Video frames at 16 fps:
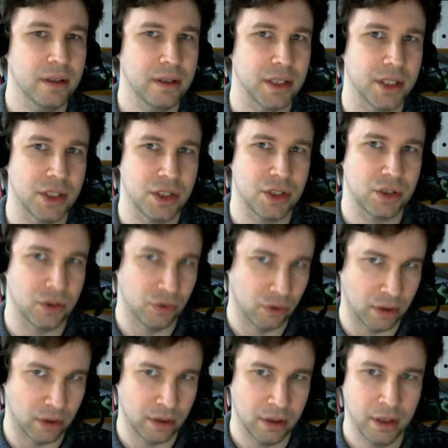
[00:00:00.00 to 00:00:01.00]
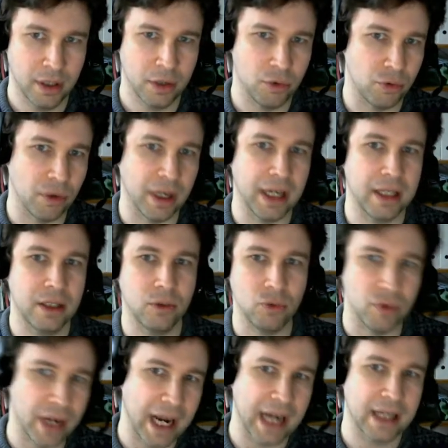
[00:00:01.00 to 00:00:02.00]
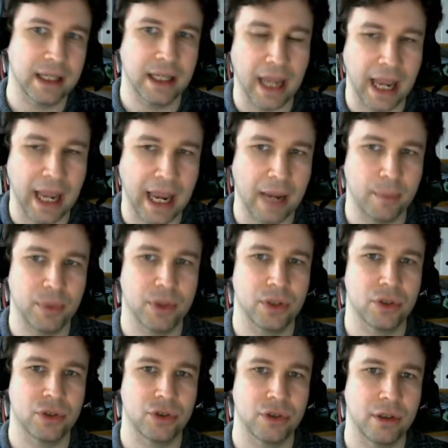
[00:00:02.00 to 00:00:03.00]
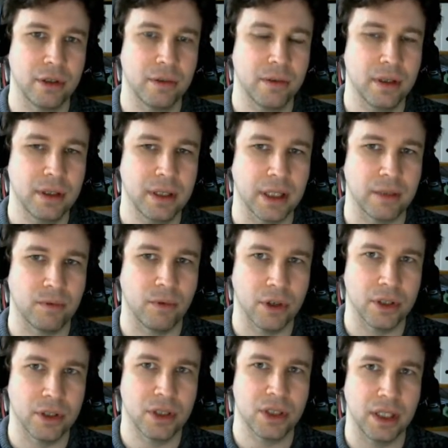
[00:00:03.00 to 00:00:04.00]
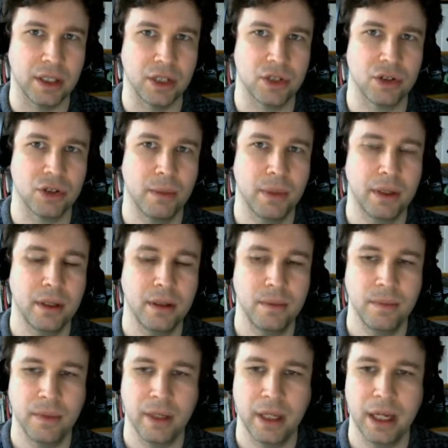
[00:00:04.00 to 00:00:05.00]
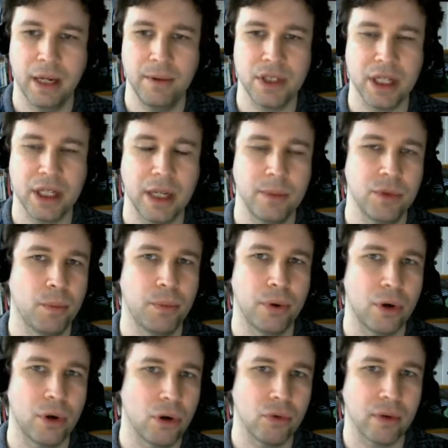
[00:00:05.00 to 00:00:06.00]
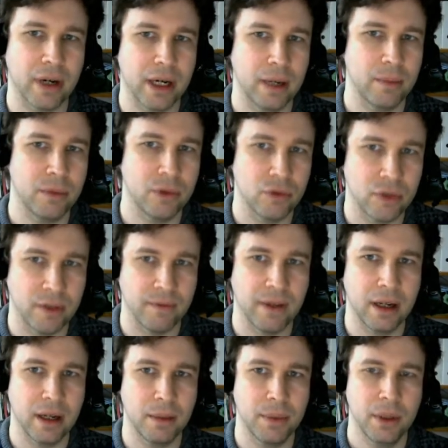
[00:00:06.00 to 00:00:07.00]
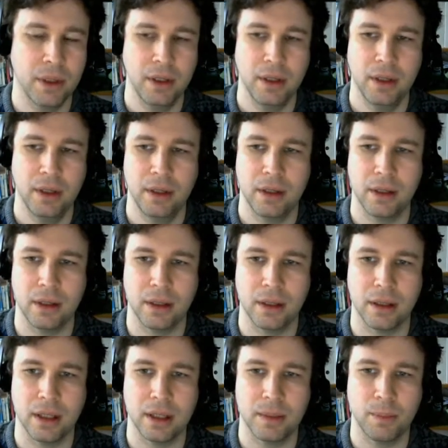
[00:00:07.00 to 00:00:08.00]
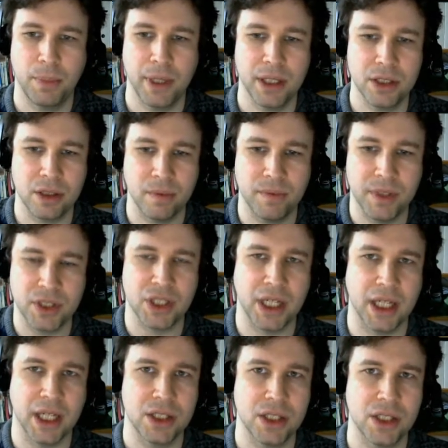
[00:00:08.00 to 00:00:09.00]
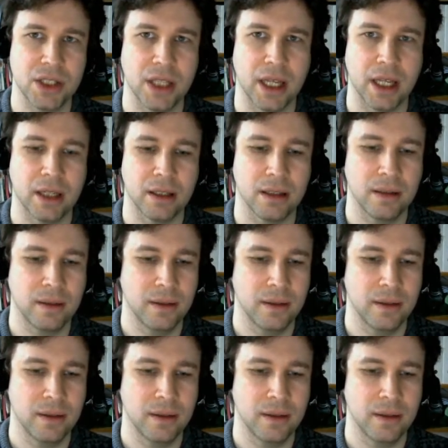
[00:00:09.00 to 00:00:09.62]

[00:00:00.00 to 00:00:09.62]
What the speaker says: This is your create React app server that runs in the terminal. Every time you program, you develop, it picks up the changes and